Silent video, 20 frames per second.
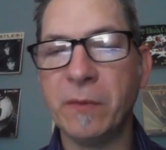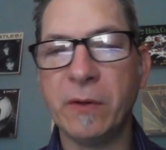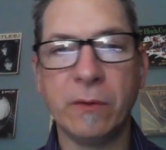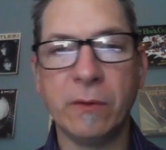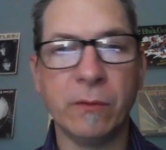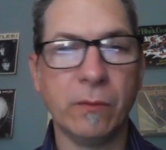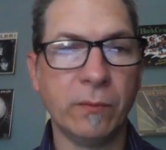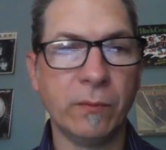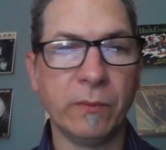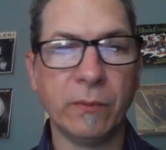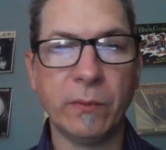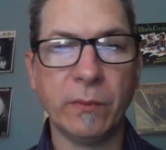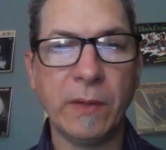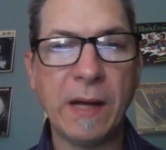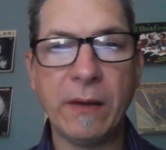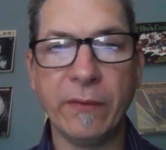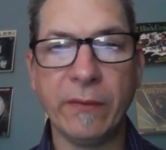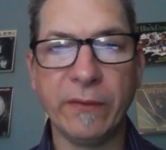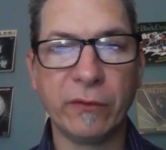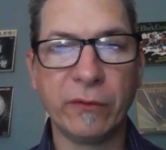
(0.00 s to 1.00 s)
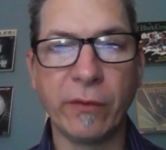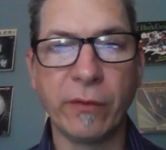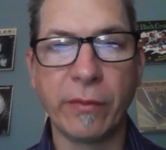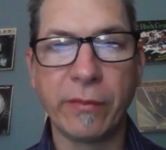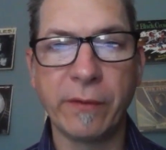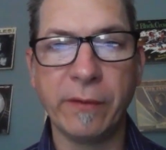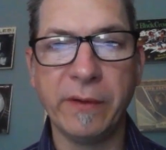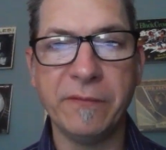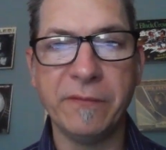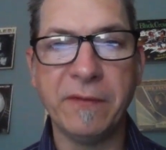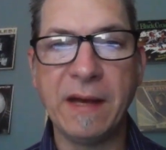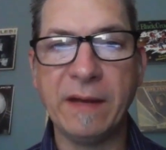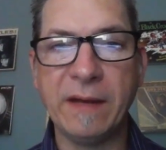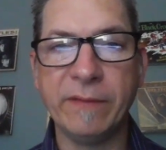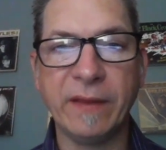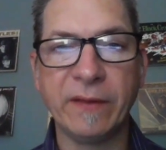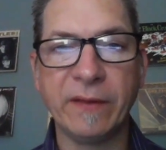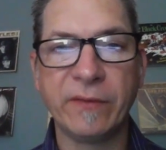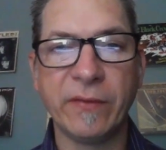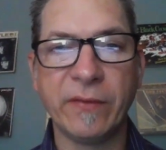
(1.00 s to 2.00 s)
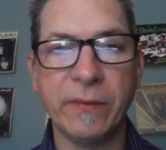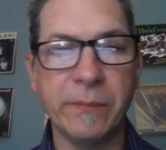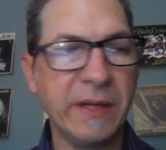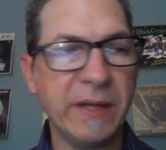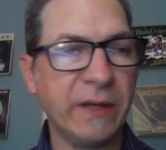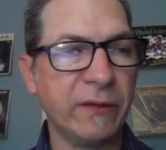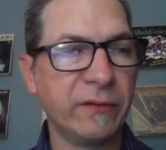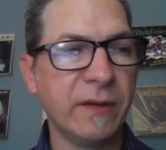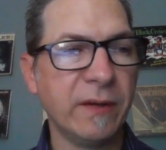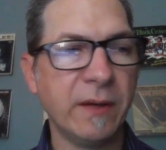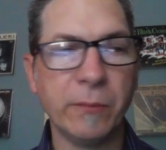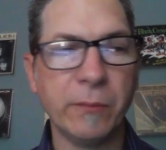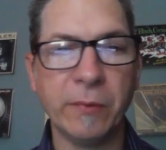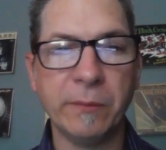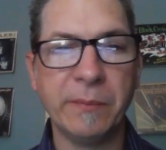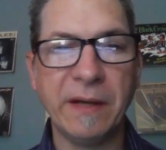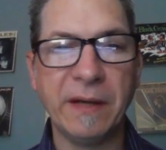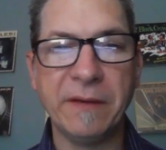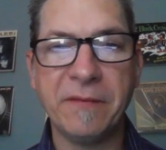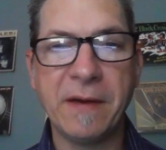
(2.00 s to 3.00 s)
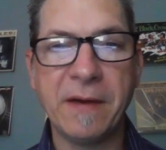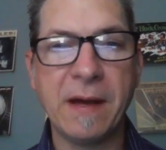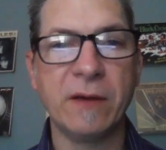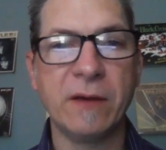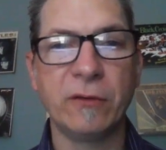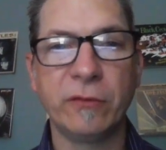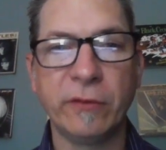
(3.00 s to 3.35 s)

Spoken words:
Or, wow, there's a 35, that's the biggest number by far,